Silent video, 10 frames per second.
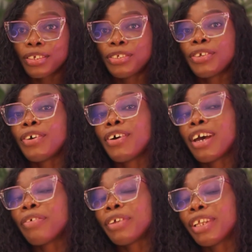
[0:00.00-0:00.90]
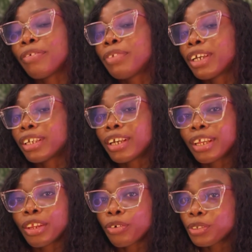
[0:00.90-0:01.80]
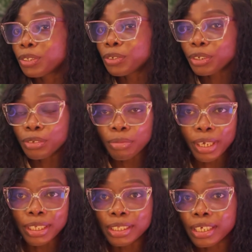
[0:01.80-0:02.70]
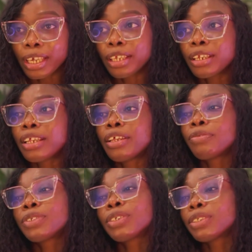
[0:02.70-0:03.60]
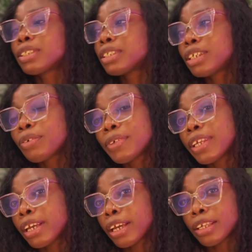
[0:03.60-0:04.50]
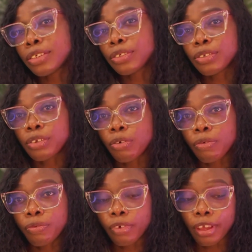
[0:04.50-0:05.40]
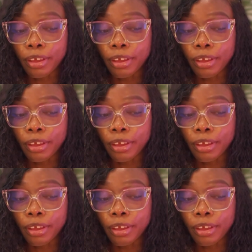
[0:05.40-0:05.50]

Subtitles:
So after they have gathered all the documents and they've succeeded with the hassle of